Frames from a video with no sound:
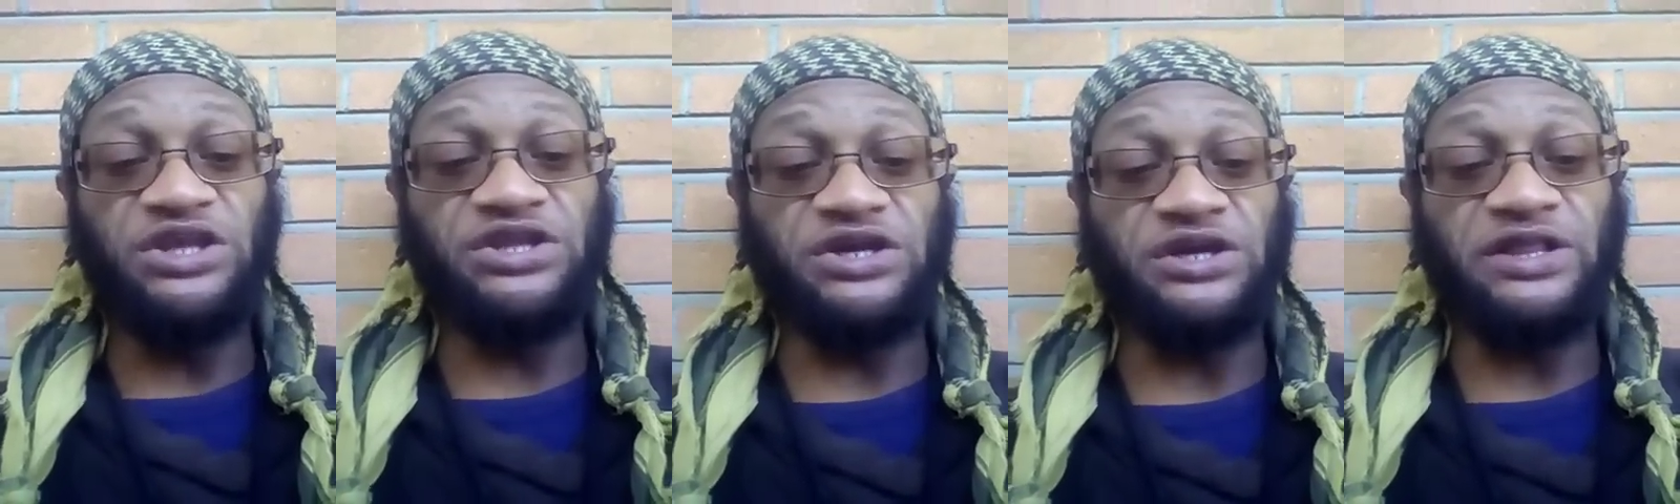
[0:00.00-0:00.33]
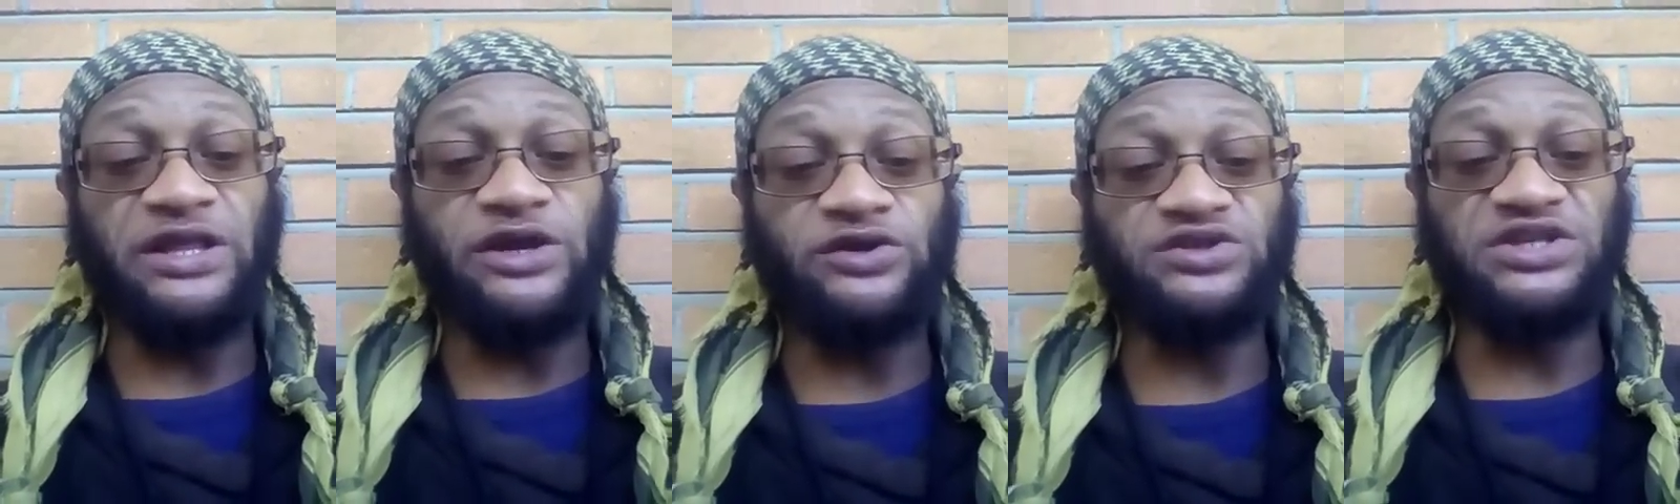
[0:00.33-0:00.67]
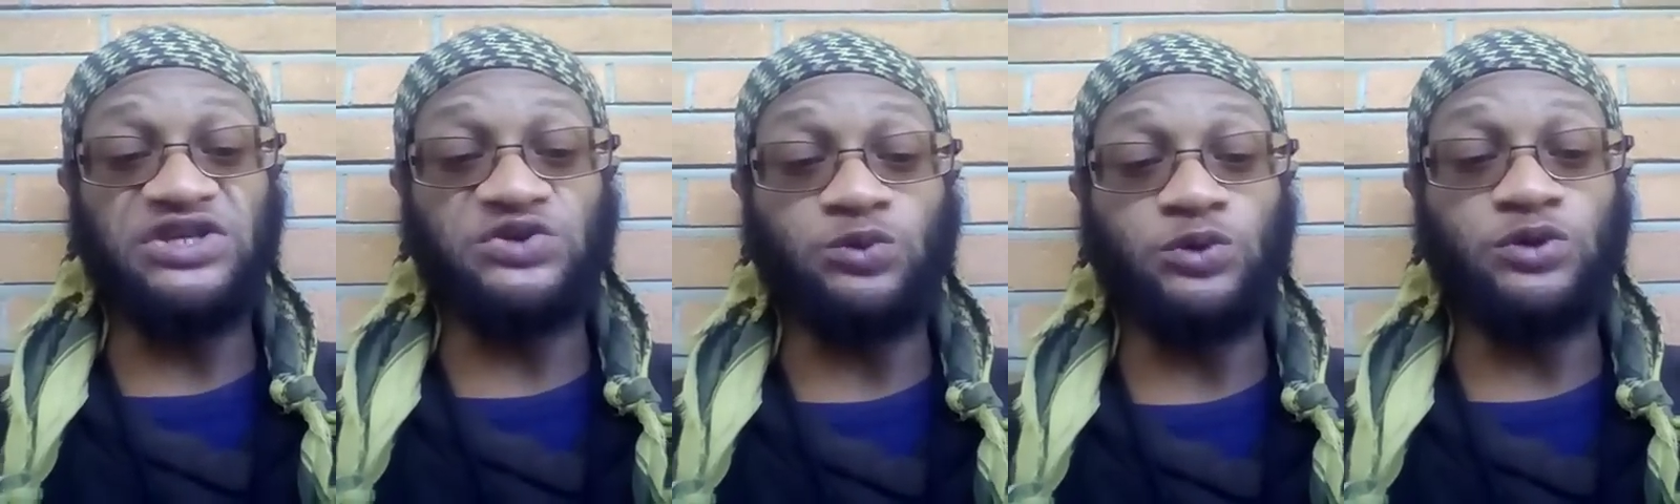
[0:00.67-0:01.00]
declares
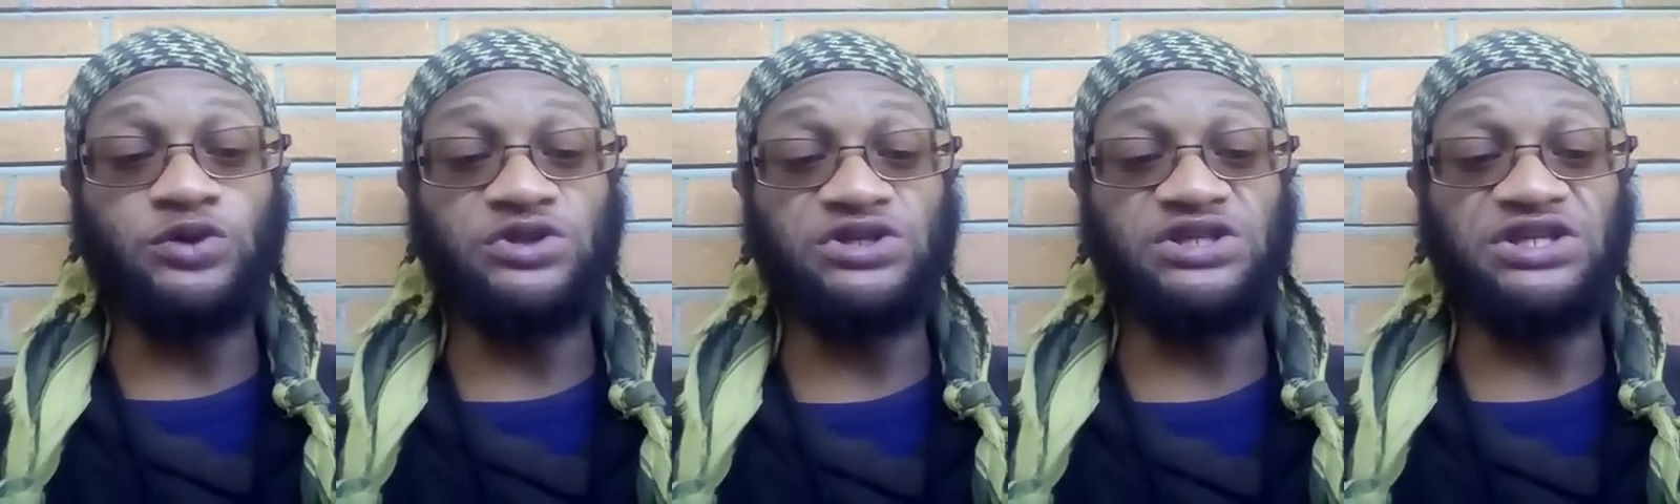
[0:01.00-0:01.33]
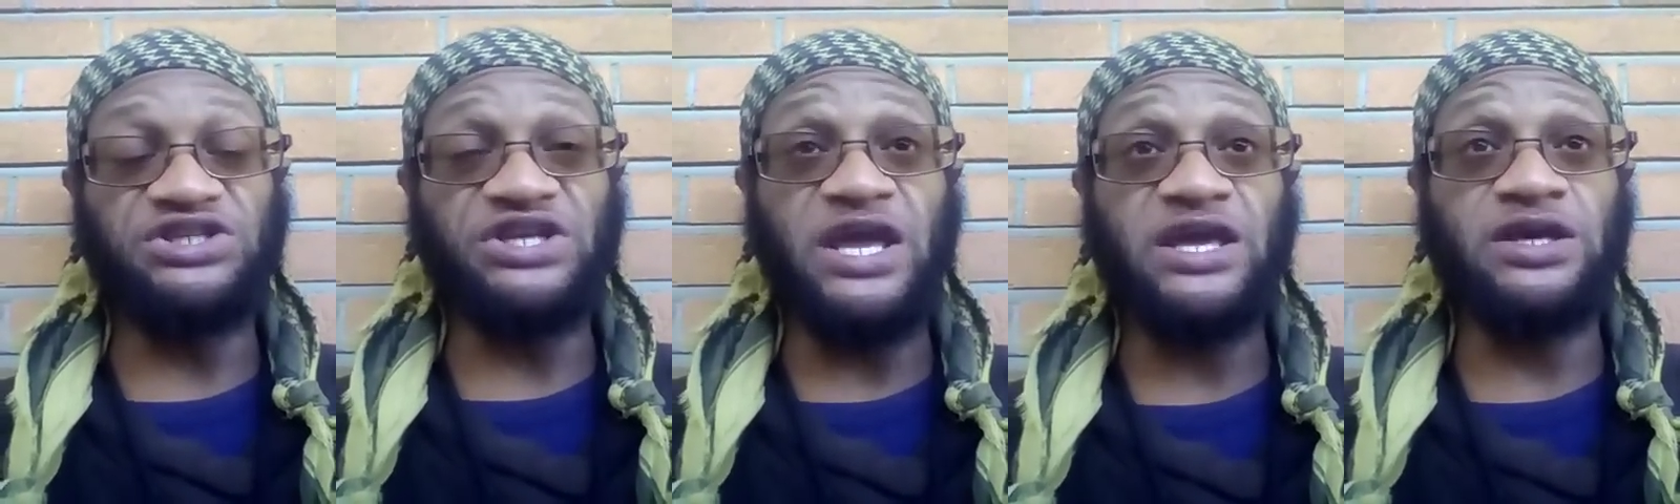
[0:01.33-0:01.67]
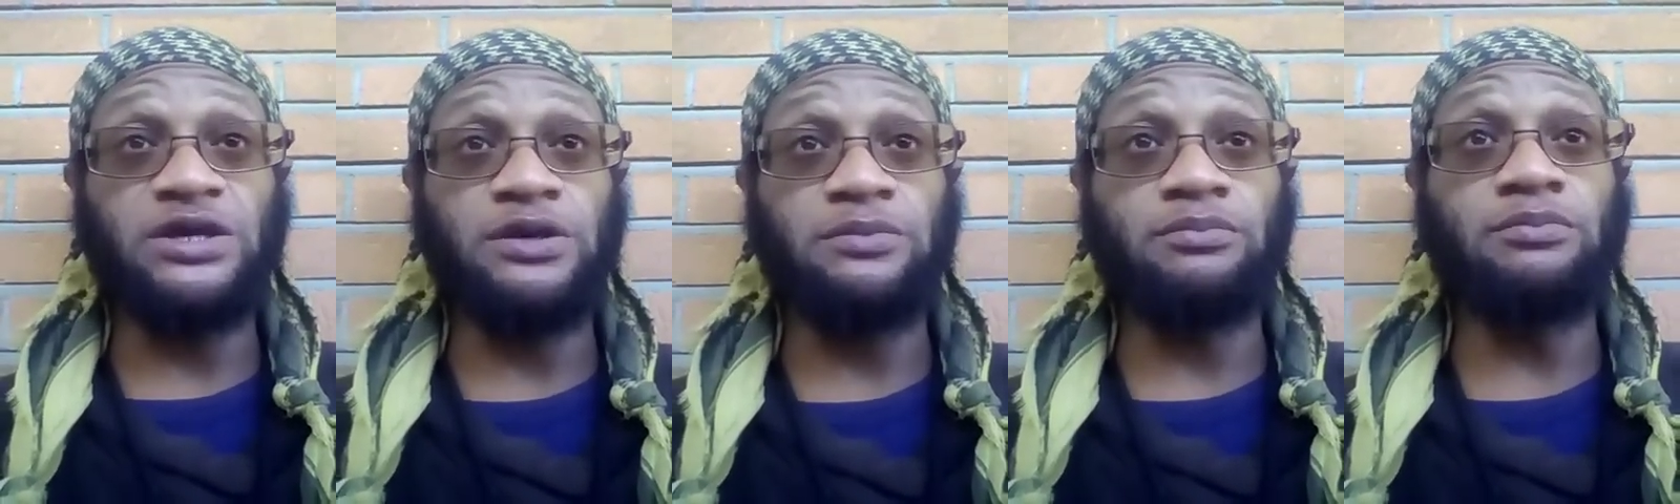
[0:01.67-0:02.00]
his word to
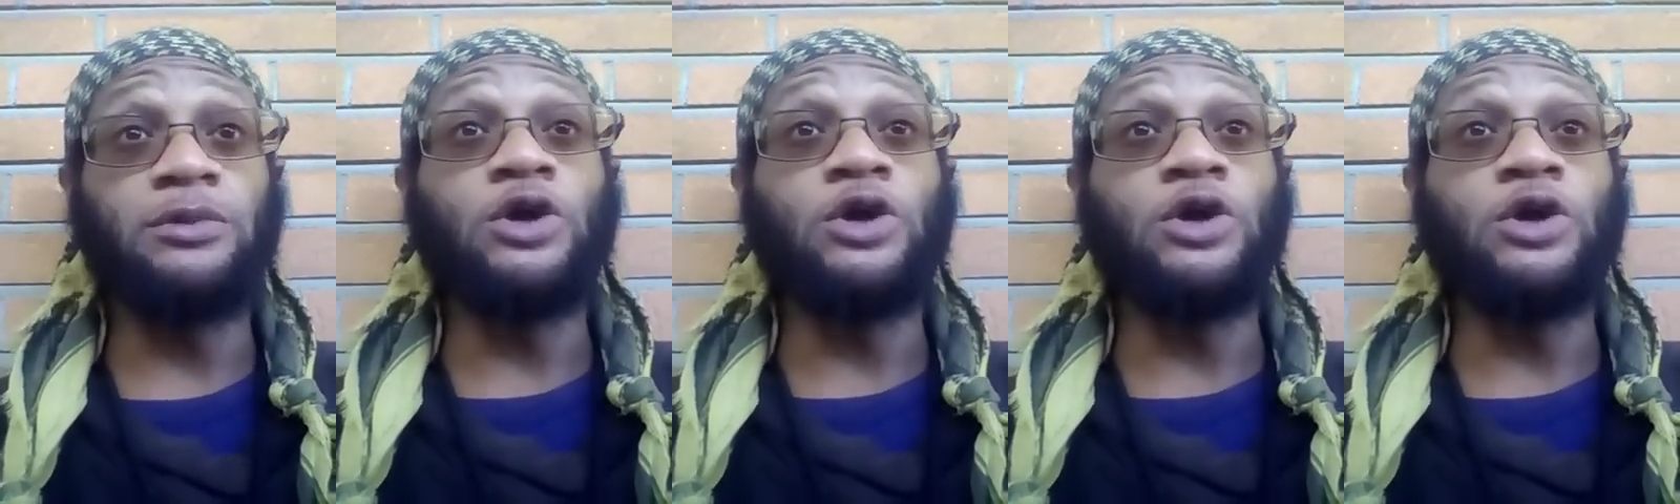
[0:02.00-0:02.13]
Jacob.